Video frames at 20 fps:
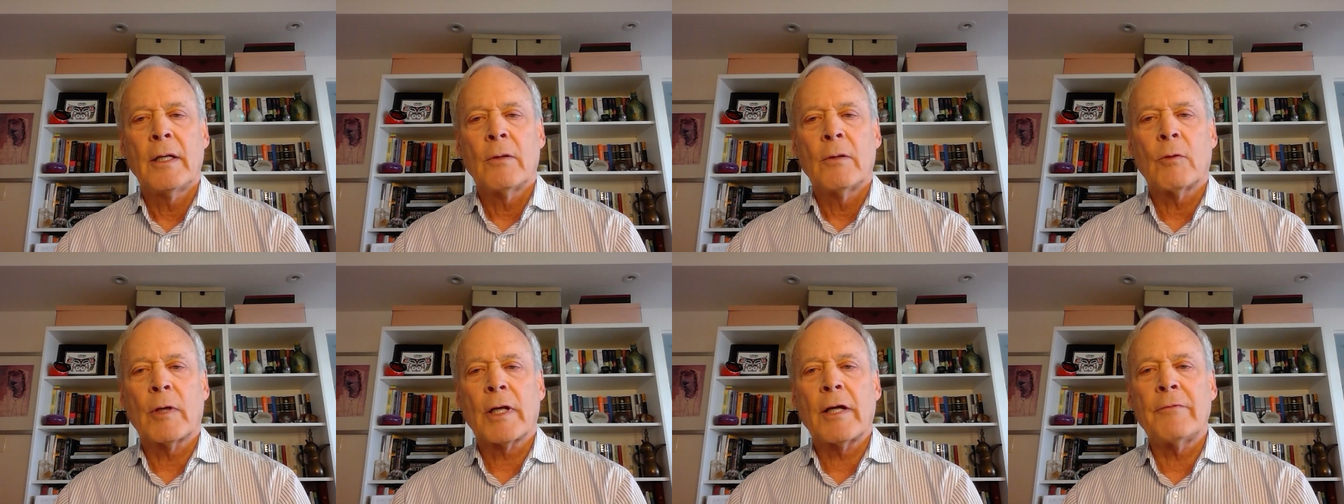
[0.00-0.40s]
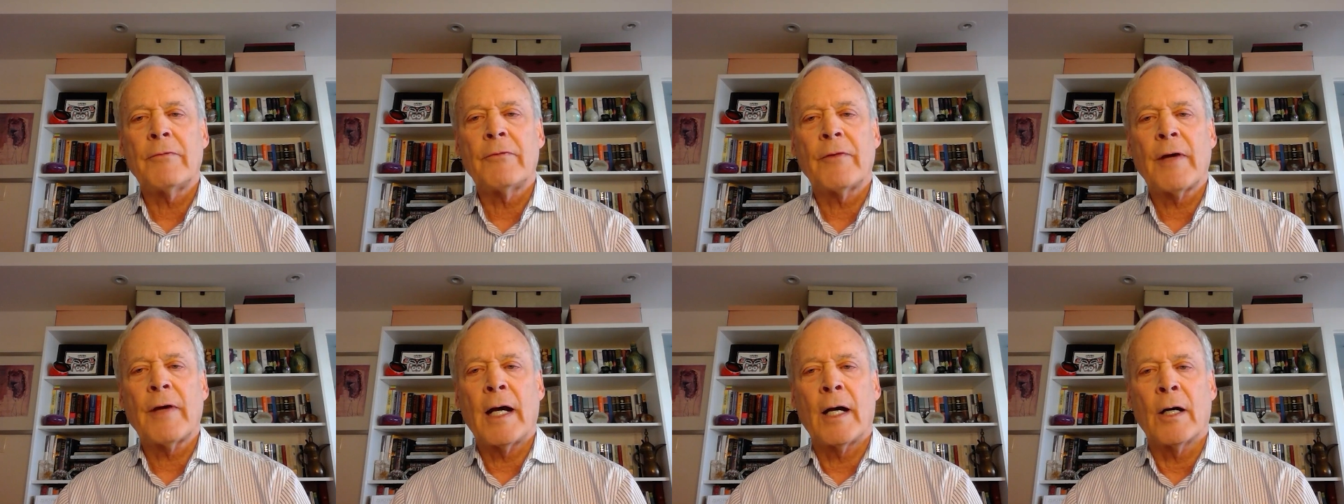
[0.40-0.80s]
what I've
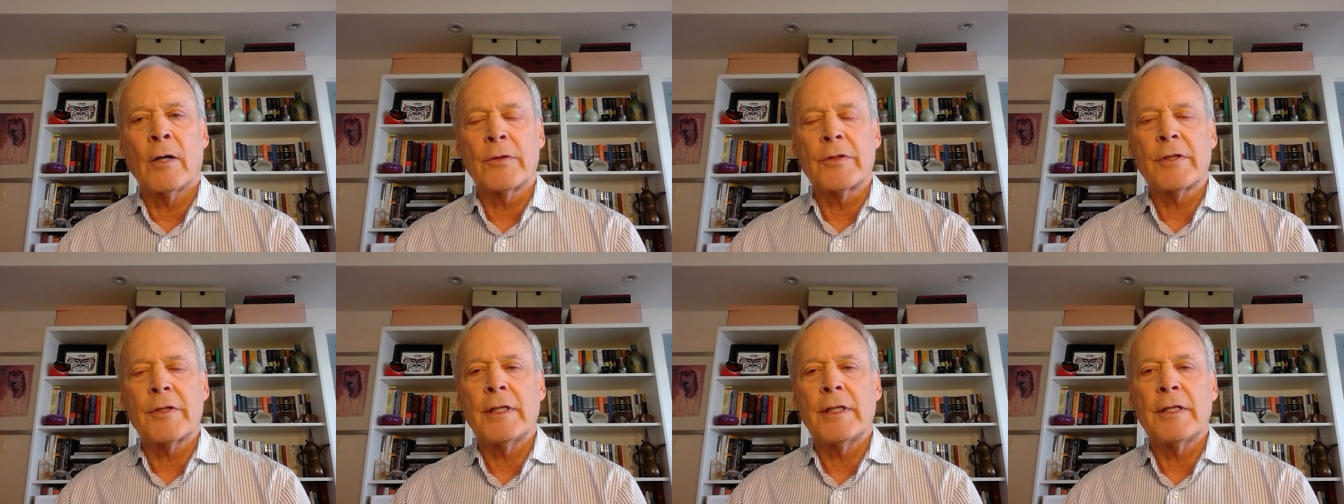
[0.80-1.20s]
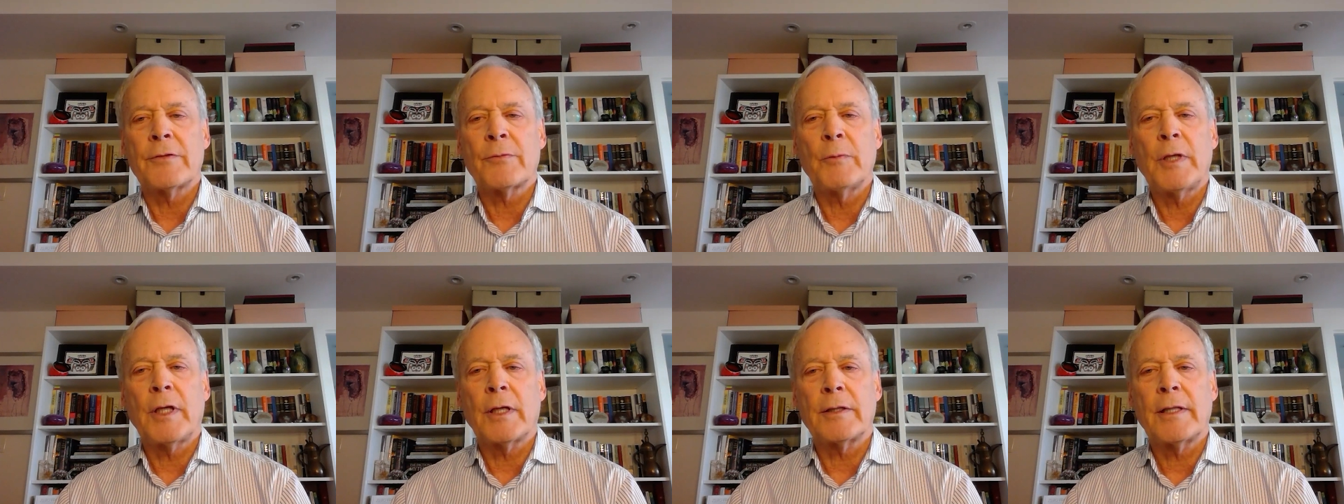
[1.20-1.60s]
found is
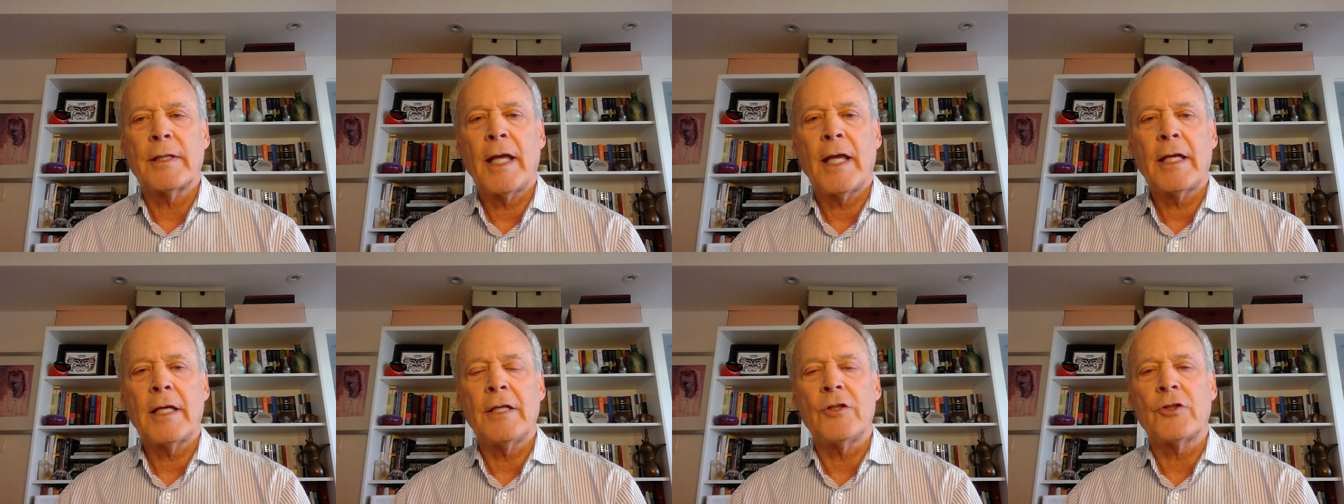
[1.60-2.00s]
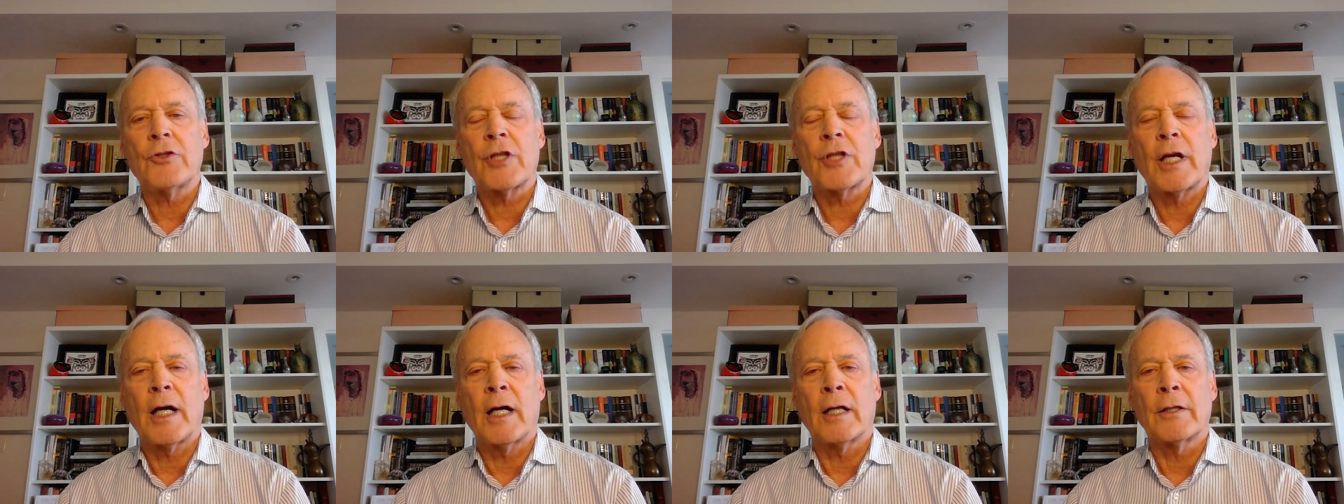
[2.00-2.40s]
we can take
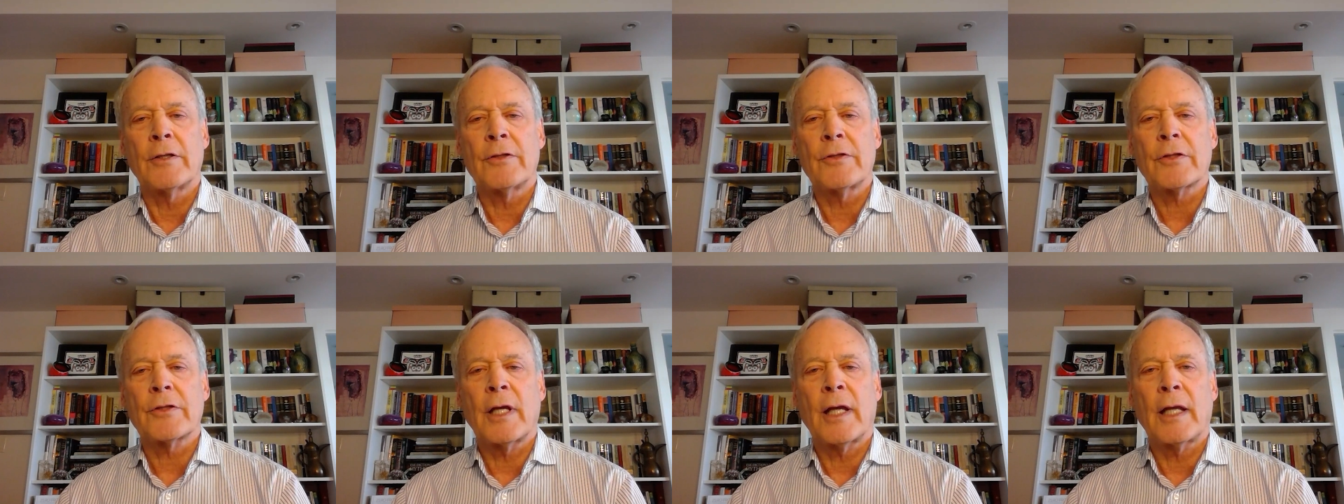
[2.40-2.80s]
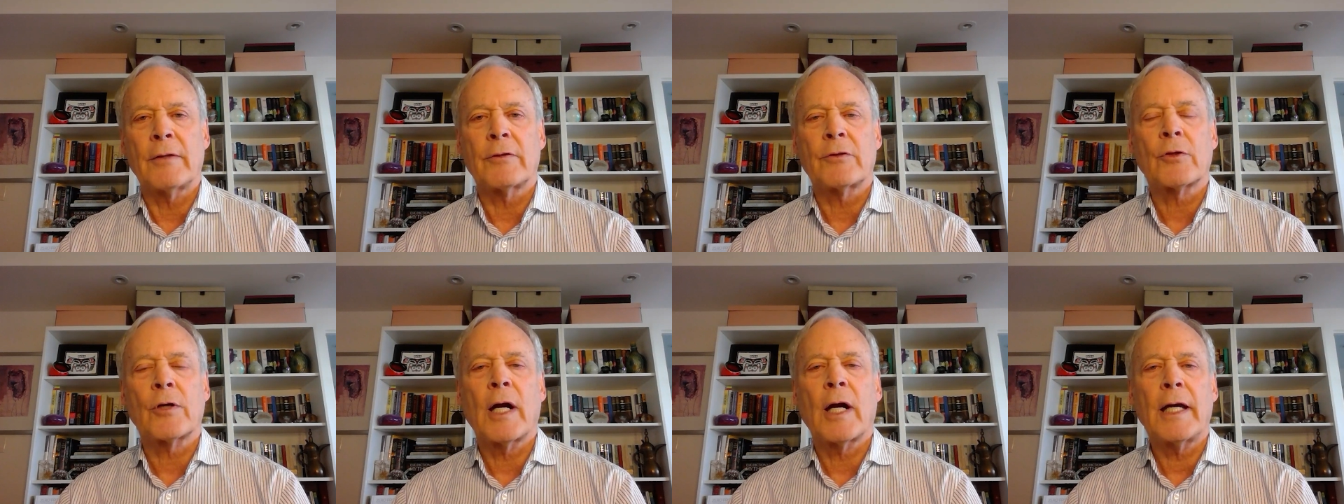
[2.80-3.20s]
each challenge
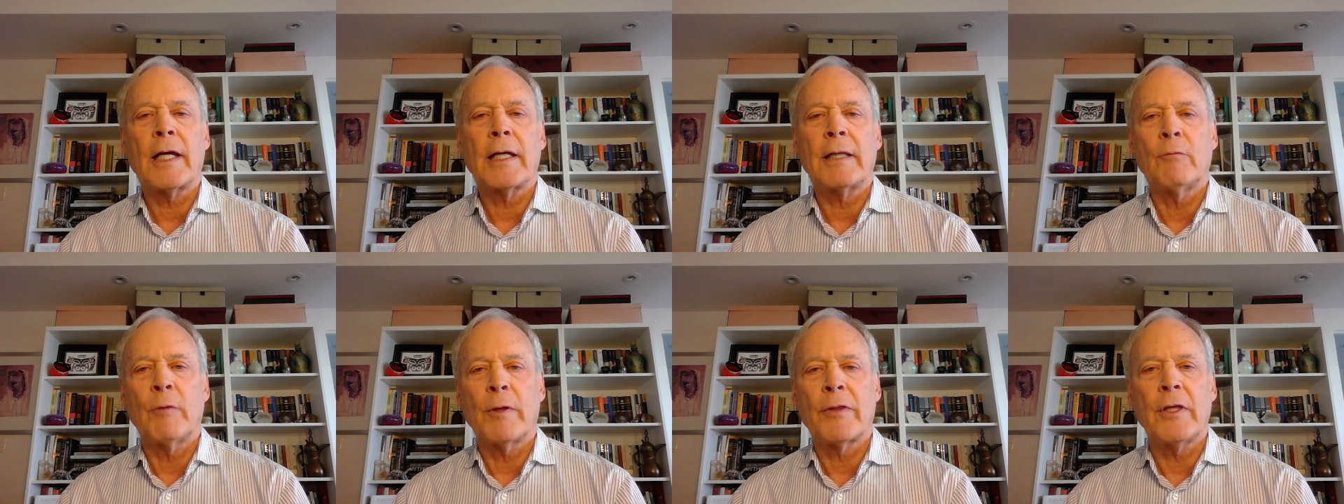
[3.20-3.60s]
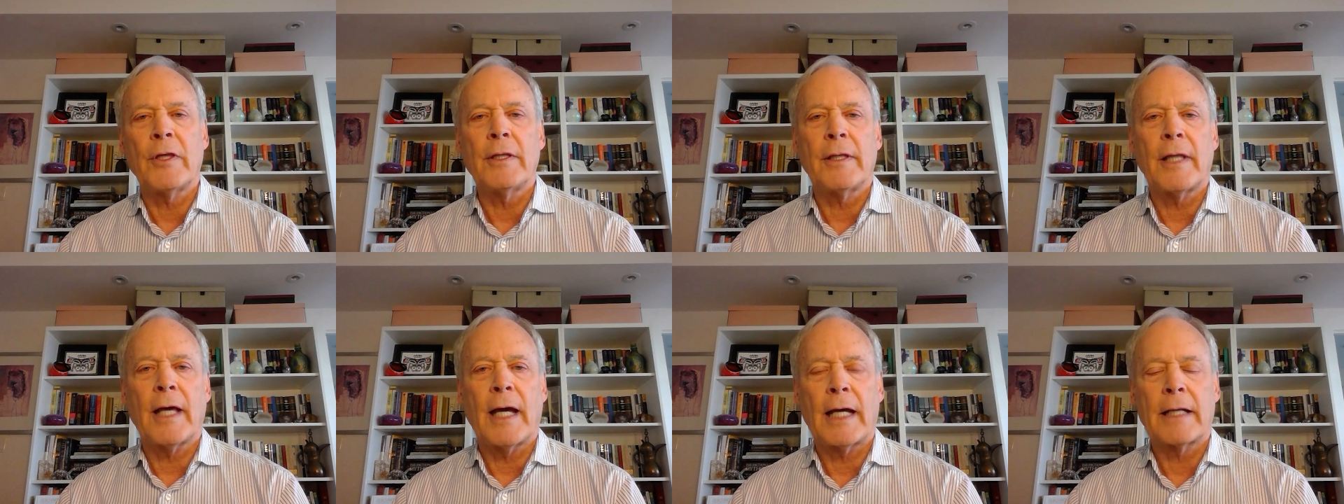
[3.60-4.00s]
and try
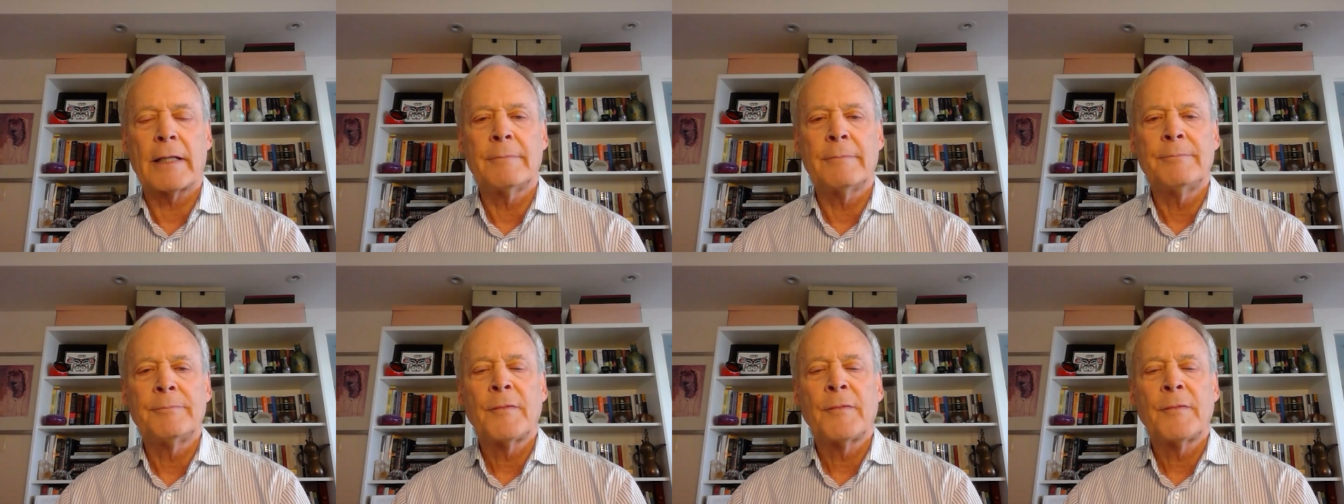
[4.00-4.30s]
within that